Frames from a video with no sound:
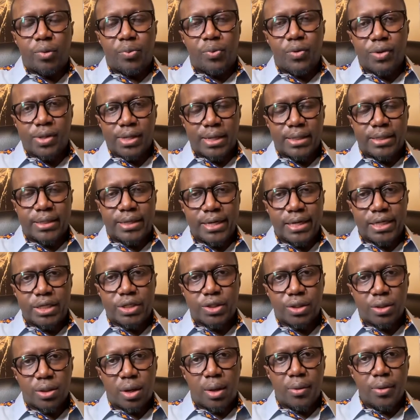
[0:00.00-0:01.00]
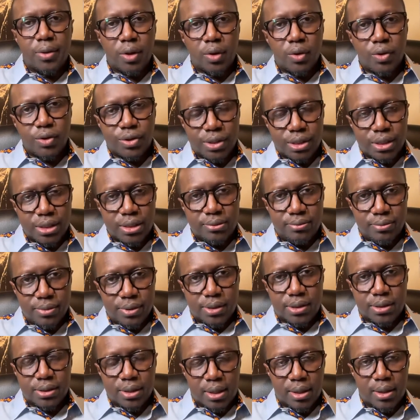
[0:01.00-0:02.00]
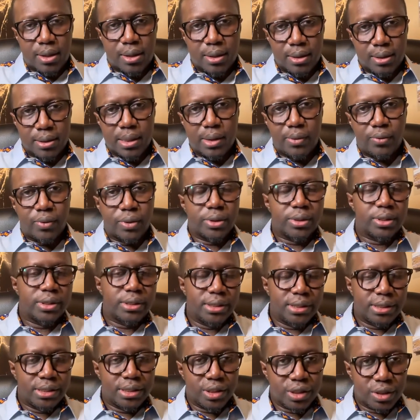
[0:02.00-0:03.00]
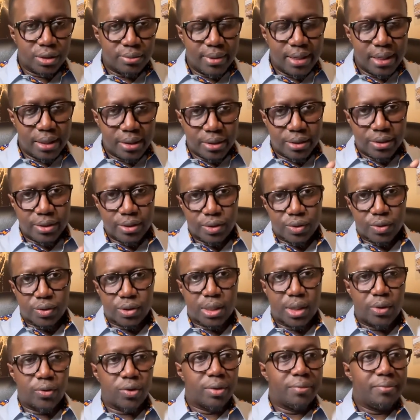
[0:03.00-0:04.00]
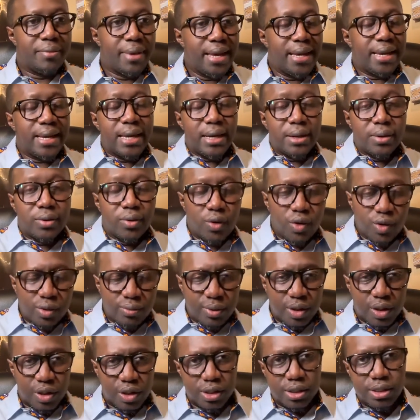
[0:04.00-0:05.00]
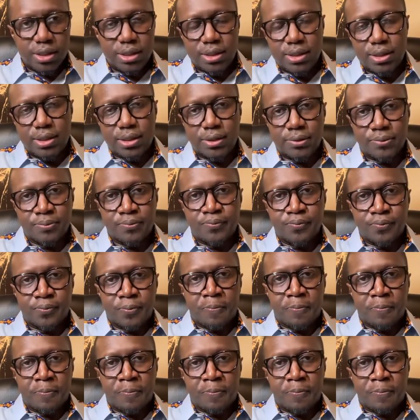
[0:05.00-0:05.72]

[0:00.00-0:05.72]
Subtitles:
representation on those teams that were the decision makers or that were making those machines,